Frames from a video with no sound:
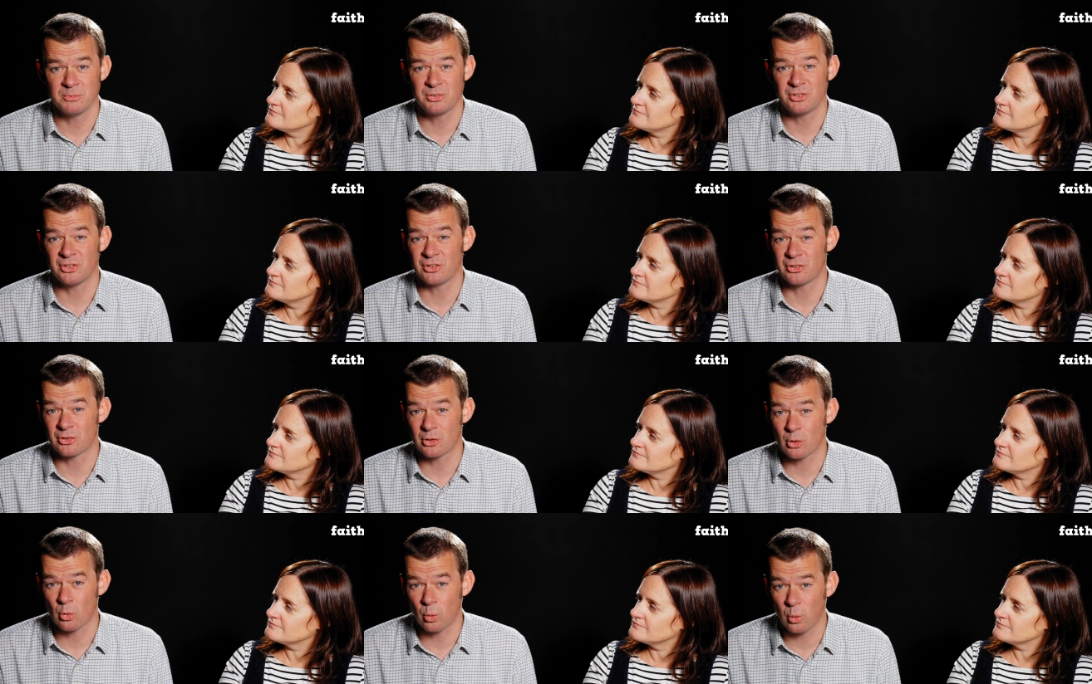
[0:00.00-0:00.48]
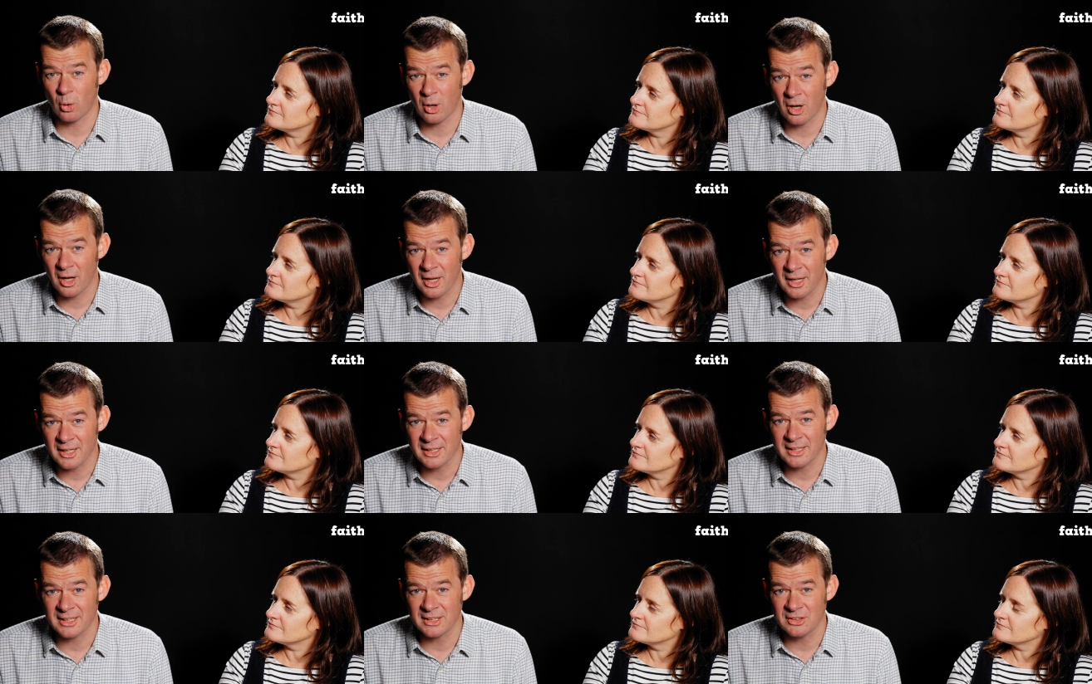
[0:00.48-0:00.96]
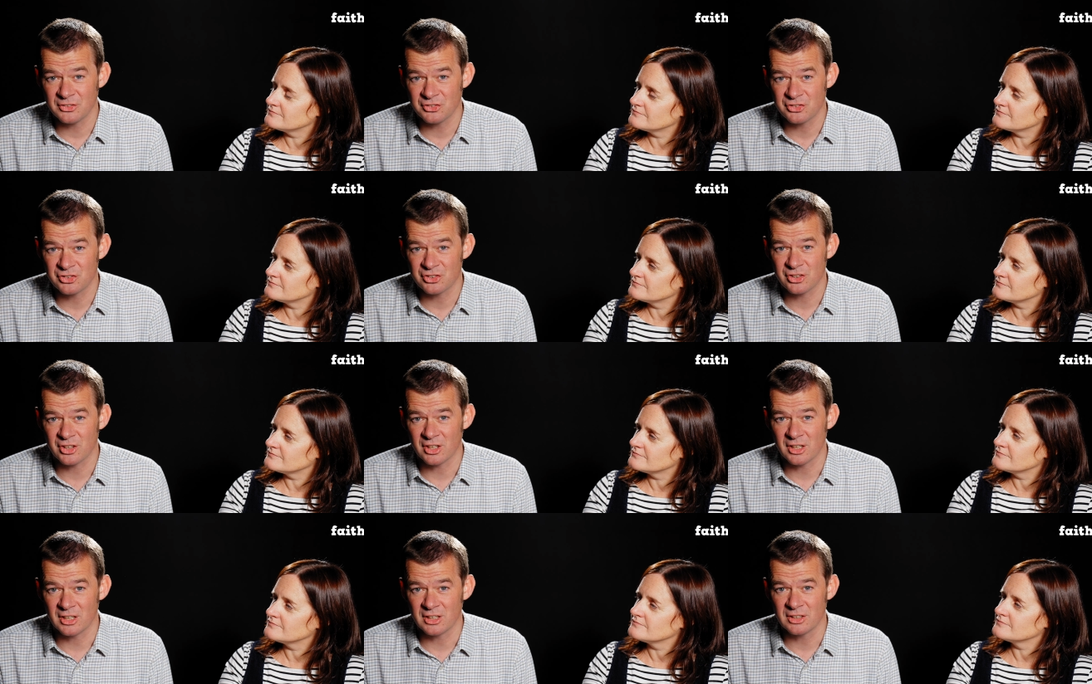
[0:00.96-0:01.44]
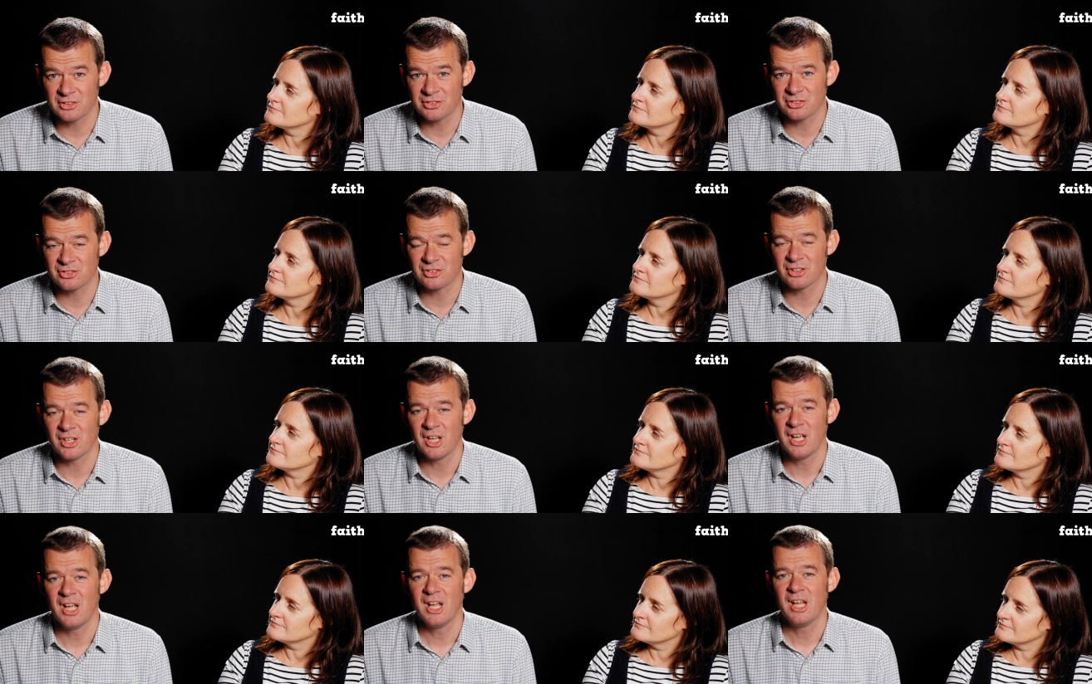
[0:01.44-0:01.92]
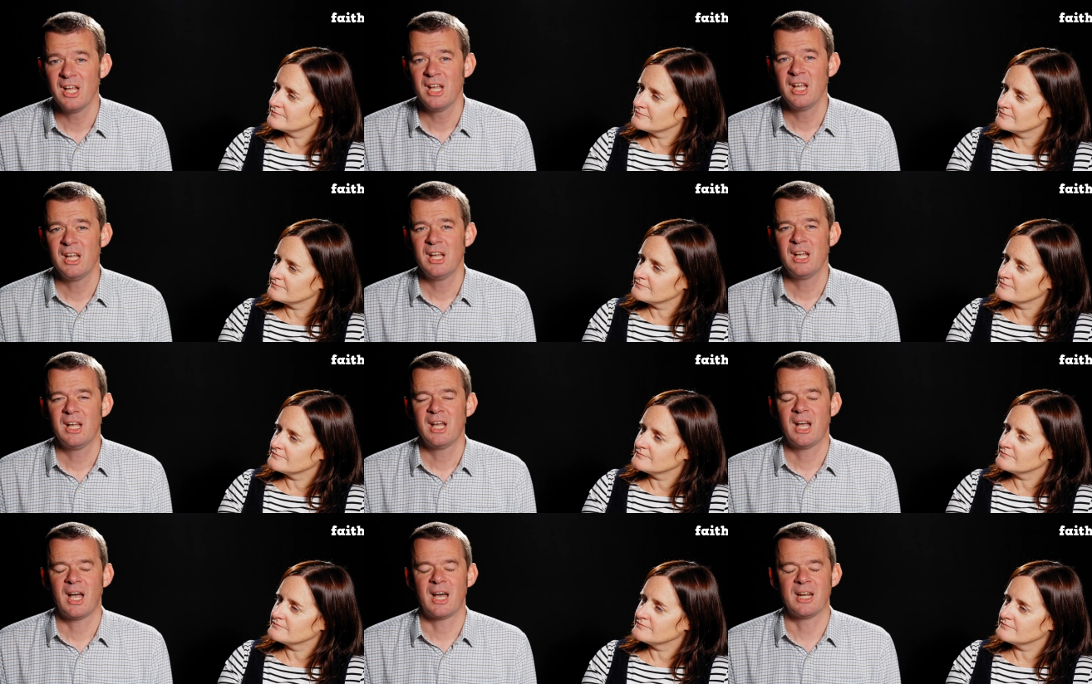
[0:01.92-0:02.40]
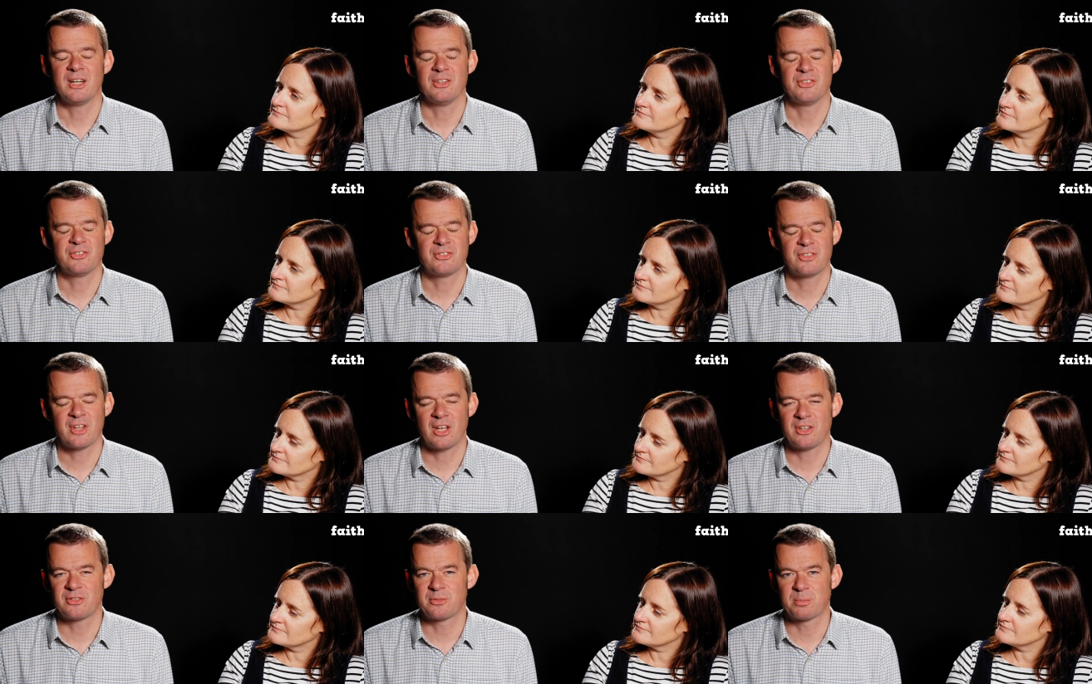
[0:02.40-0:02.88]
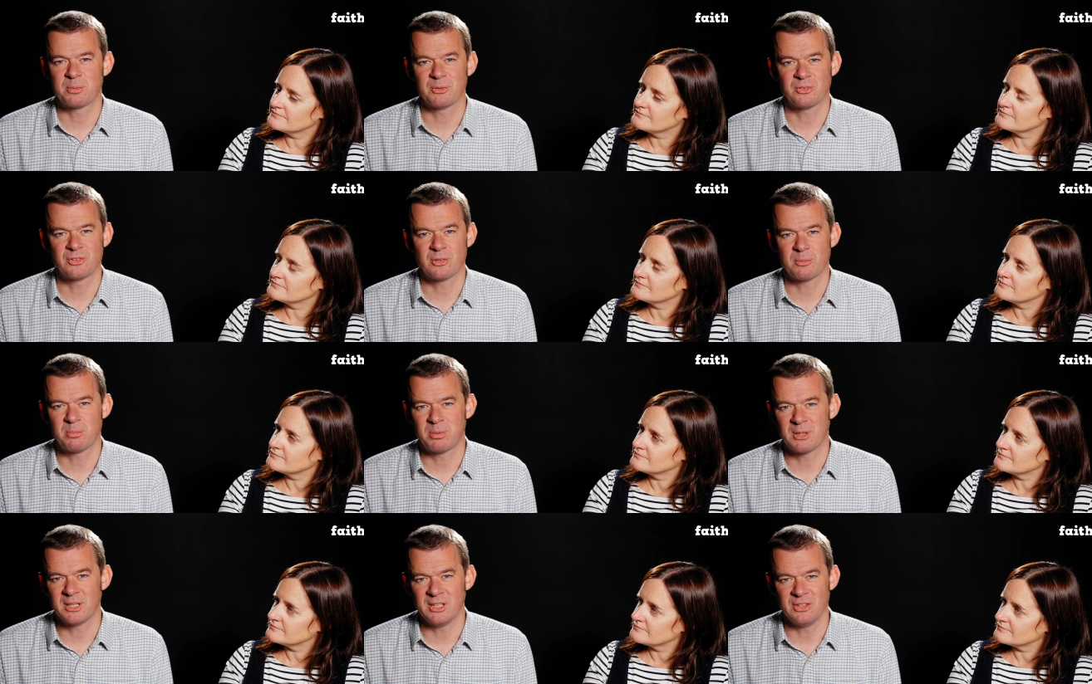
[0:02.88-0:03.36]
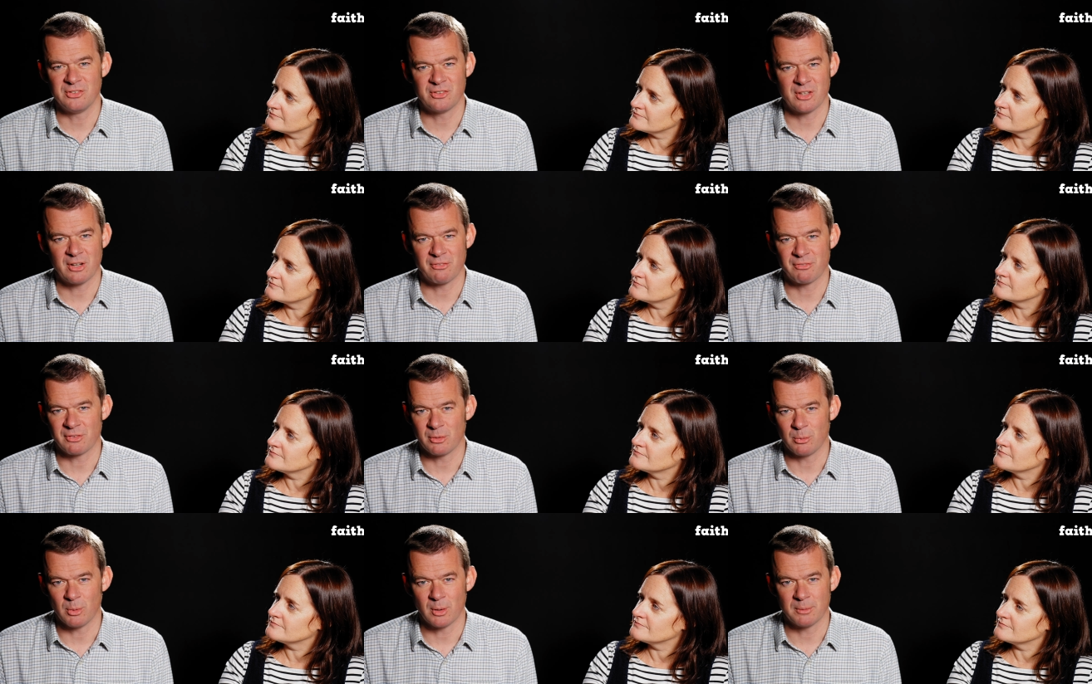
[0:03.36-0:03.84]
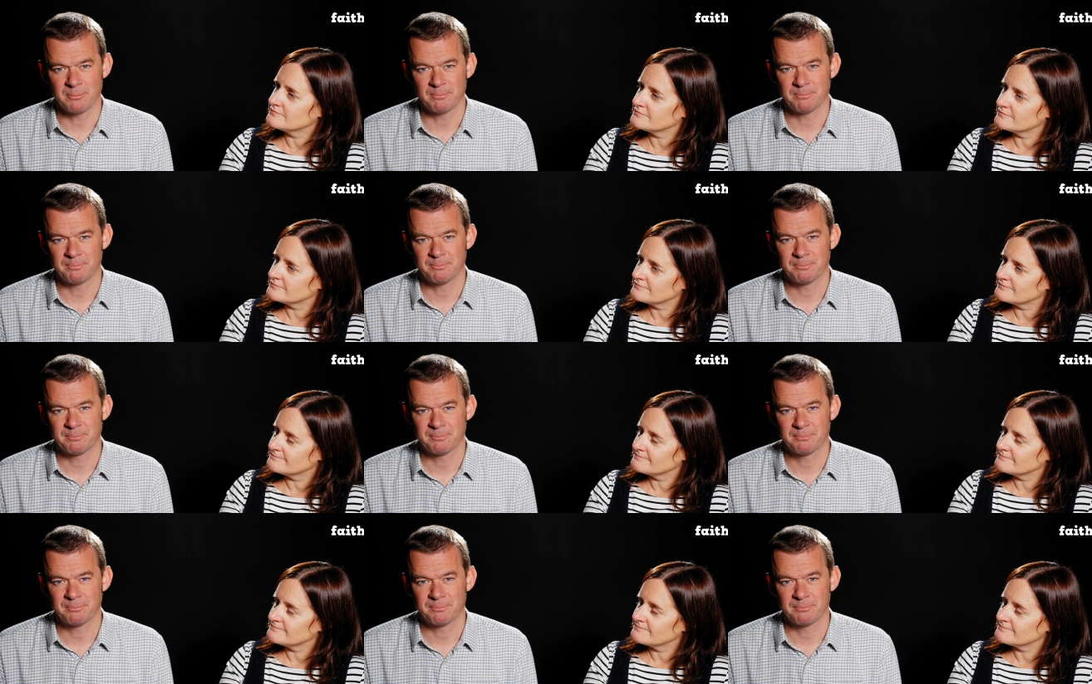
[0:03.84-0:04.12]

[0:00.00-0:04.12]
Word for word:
Speaker 1: She's quiet in church and is desperate to please everyone.